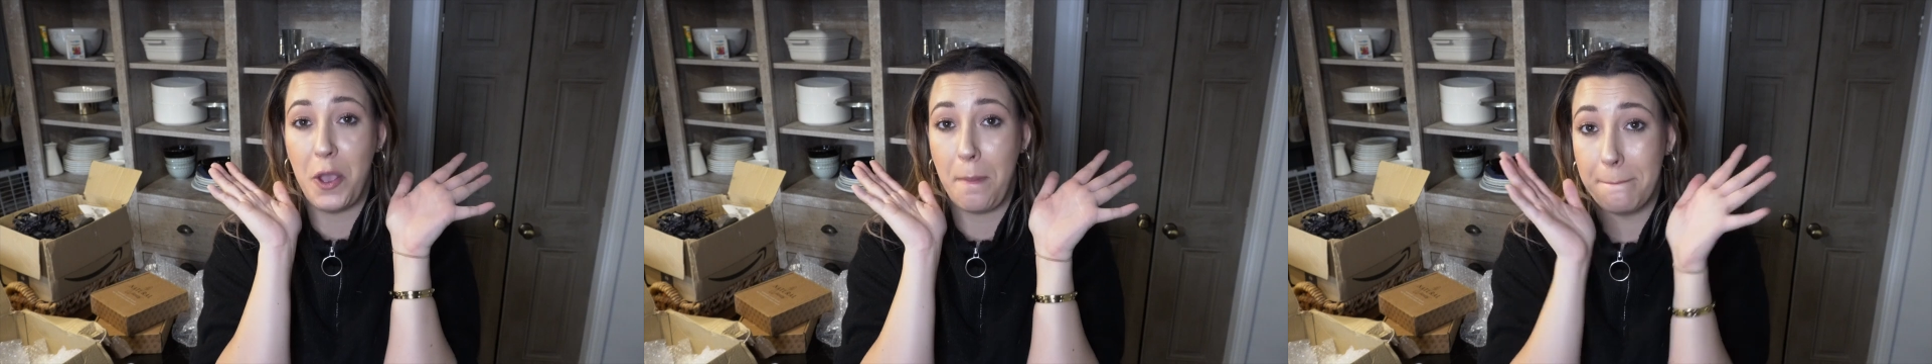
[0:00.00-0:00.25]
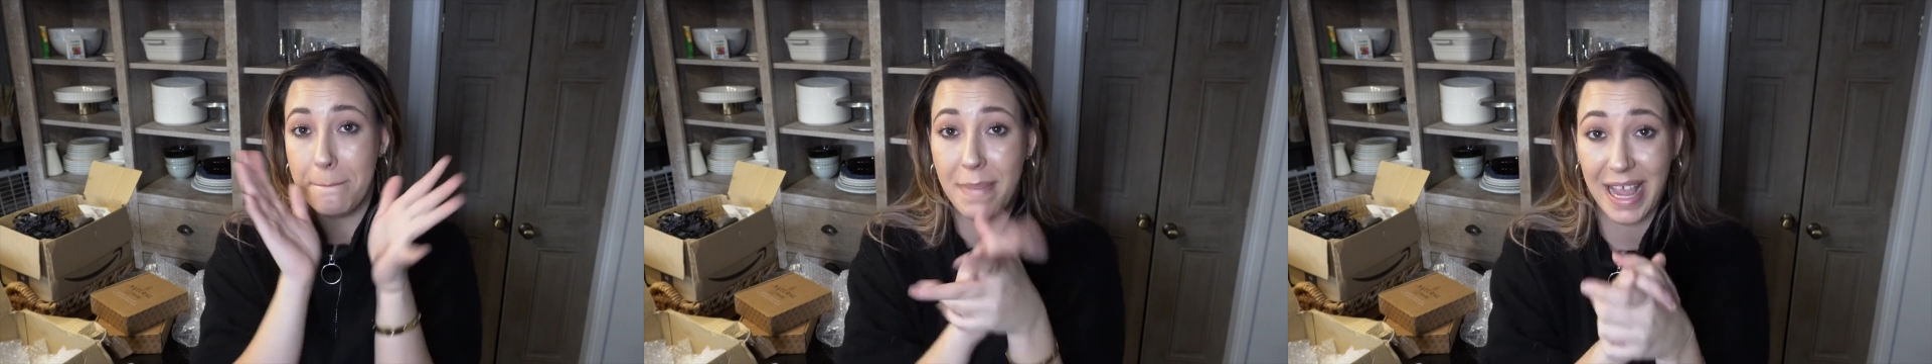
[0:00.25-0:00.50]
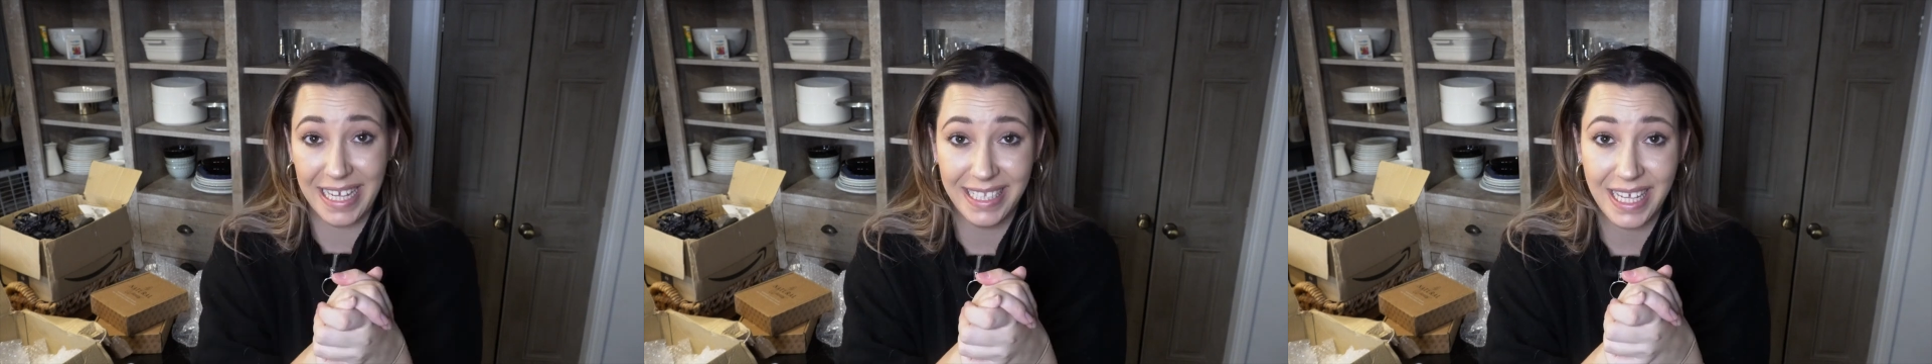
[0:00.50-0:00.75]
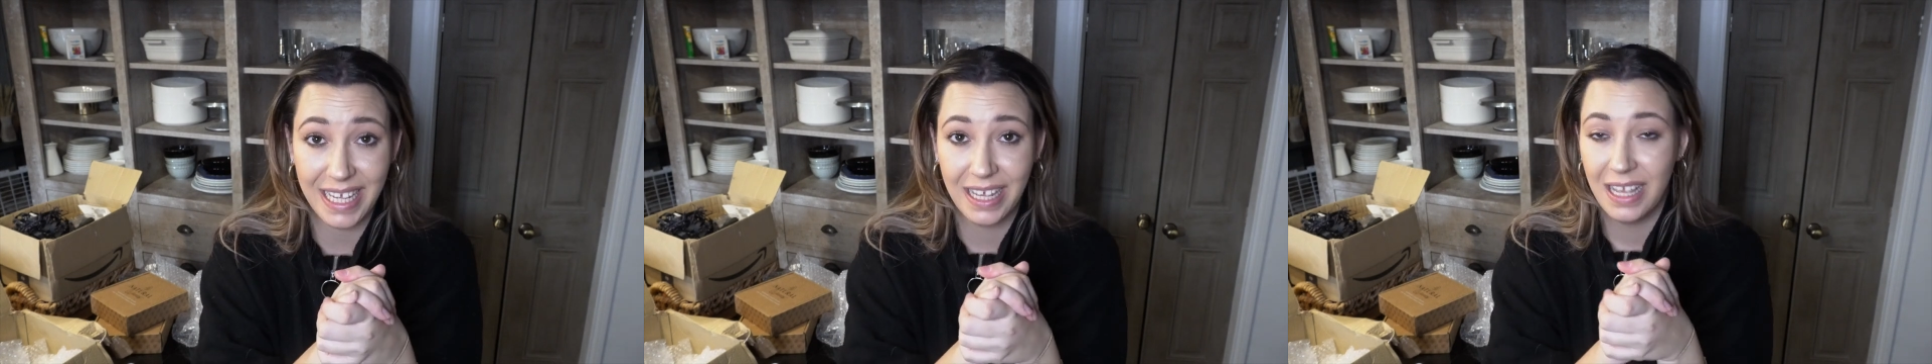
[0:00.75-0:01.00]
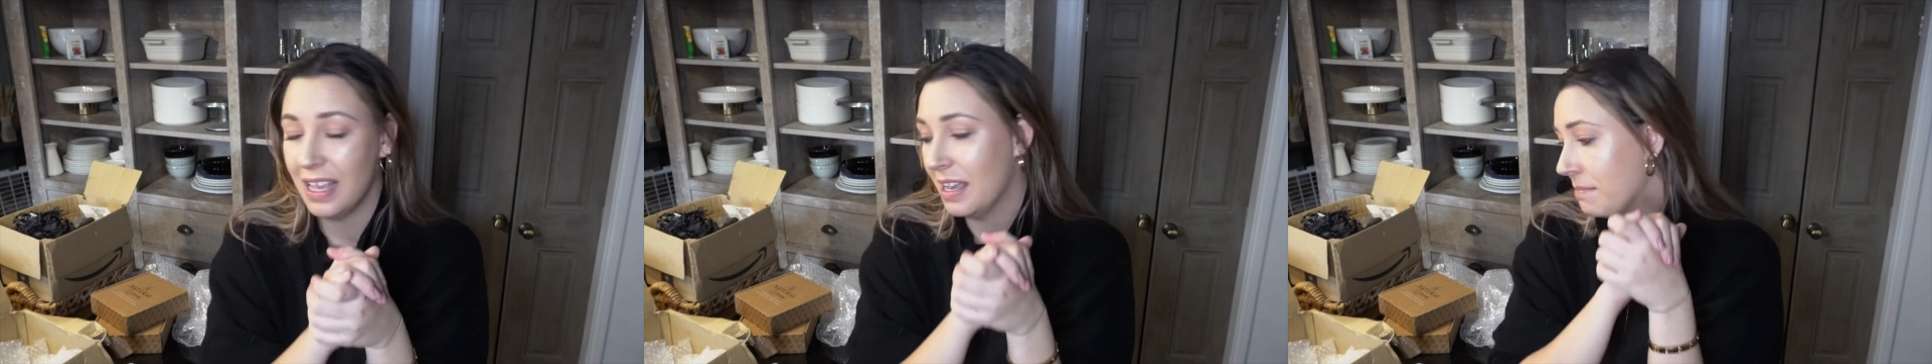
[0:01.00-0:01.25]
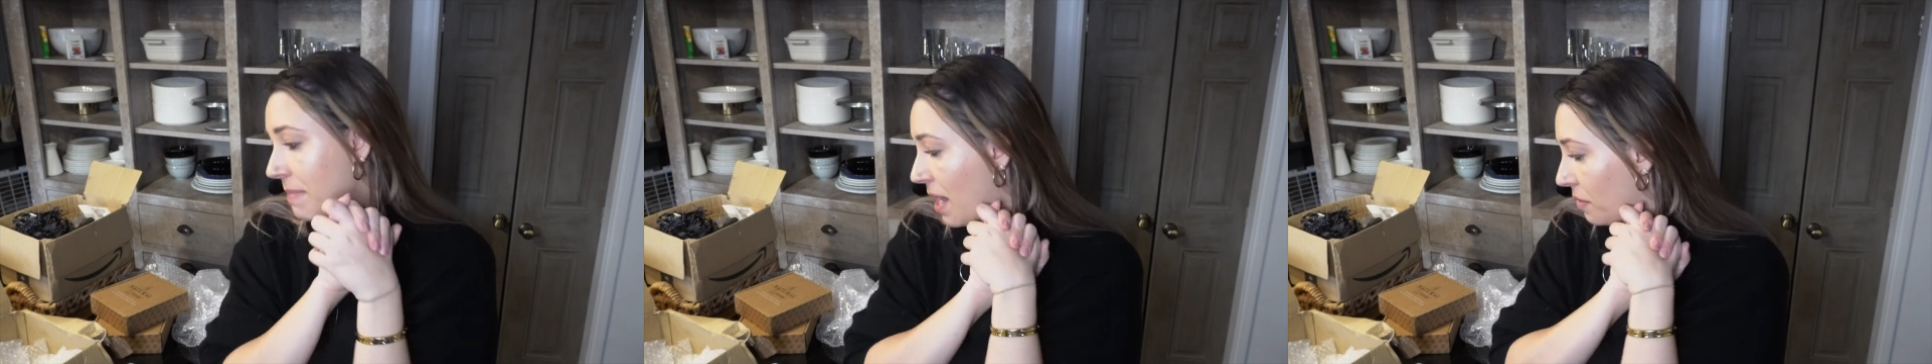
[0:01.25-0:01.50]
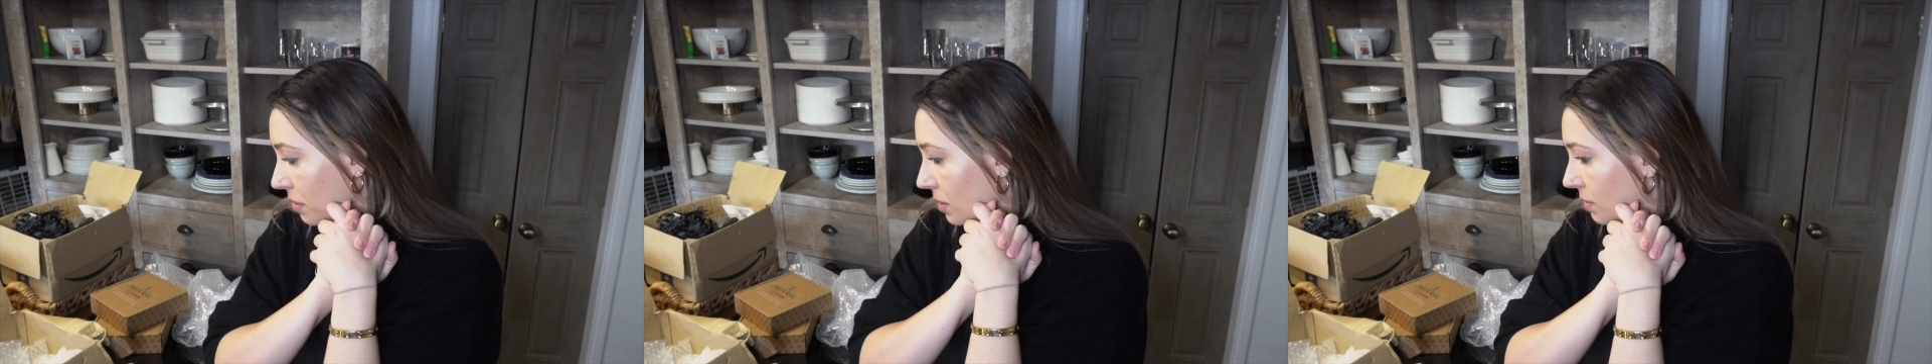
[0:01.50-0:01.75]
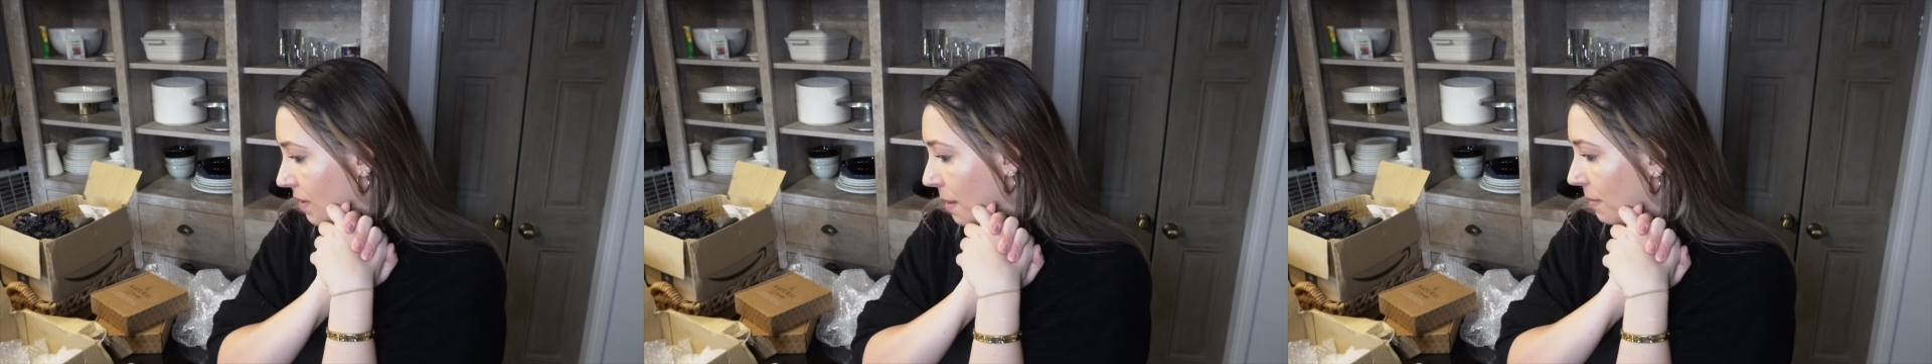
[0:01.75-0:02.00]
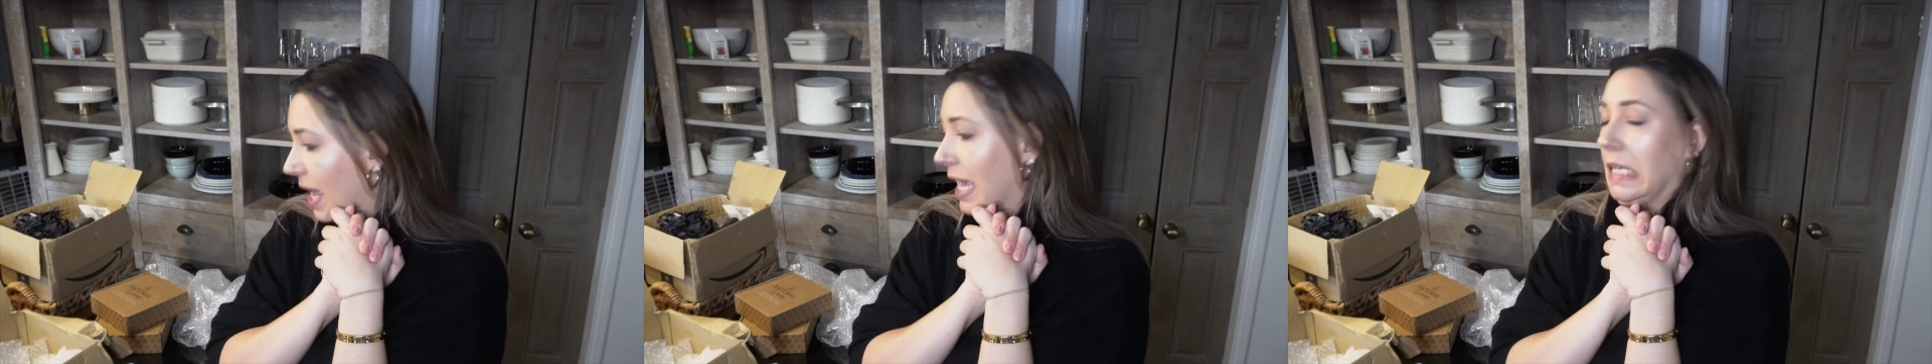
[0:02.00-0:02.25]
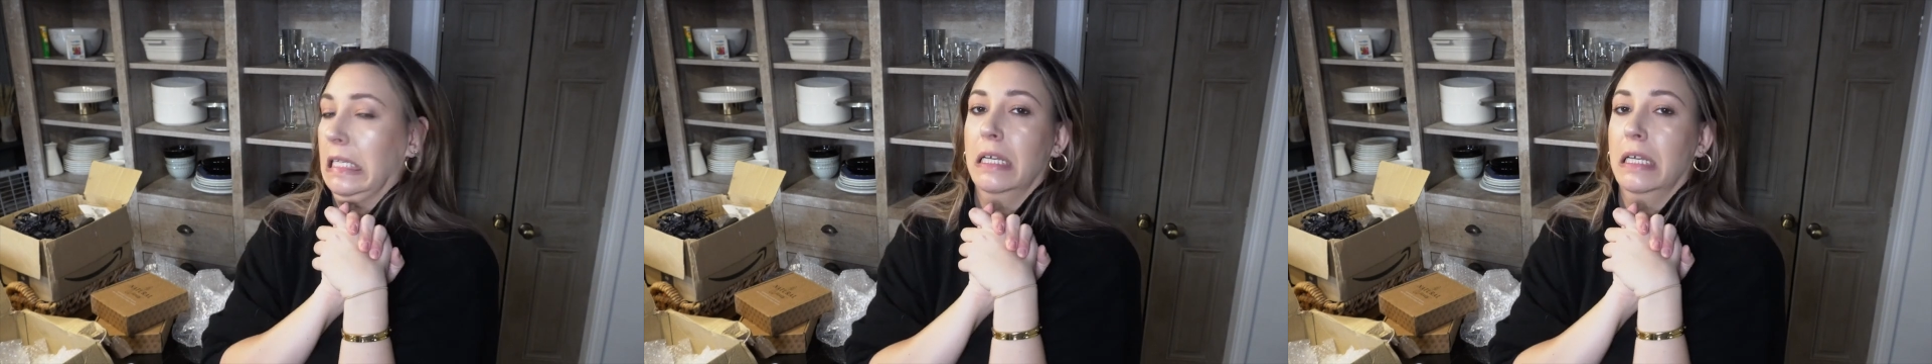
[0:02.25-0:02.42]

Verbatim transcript: amazing, but also I'm like,